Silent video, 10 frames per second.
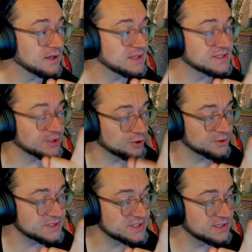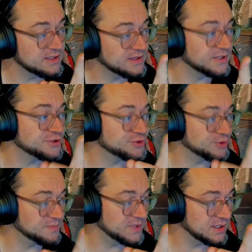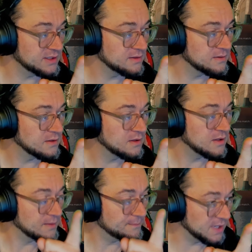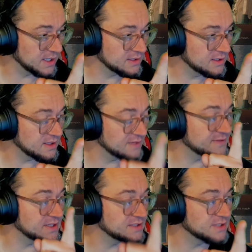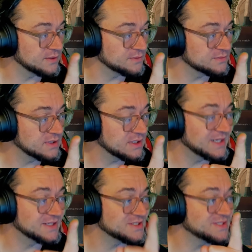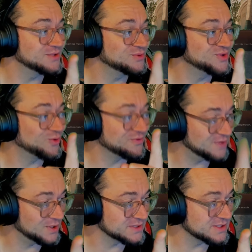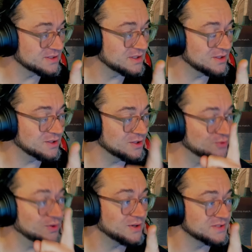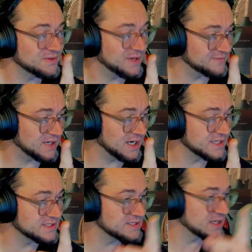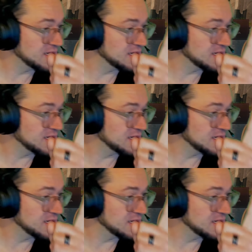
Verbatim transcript: It's a courtesy, they should ping, but if they don't, it is still your fault. You also have eyes,